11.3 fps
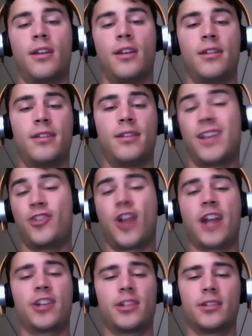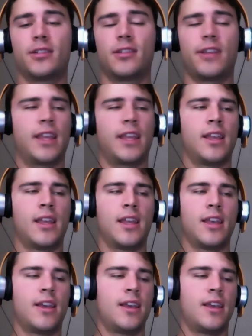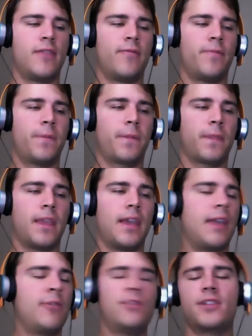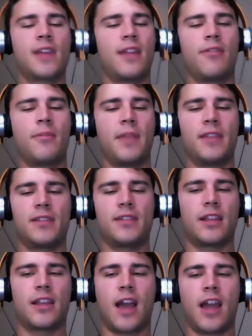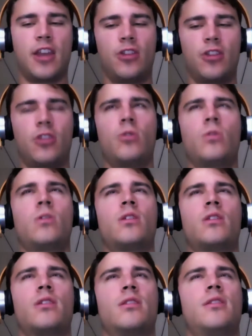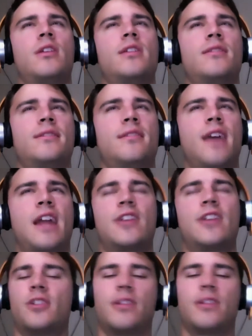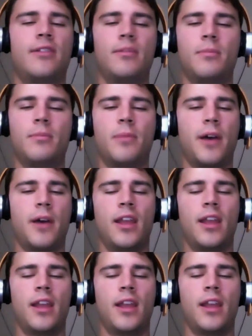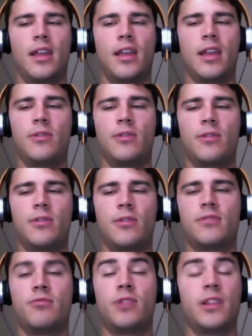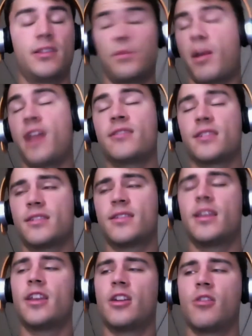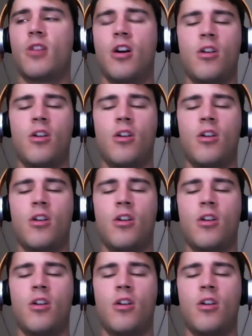to get traction. Like, it was just kind of amazing. Like, I knew this at a certain level, but it was just really surprising to see, oh,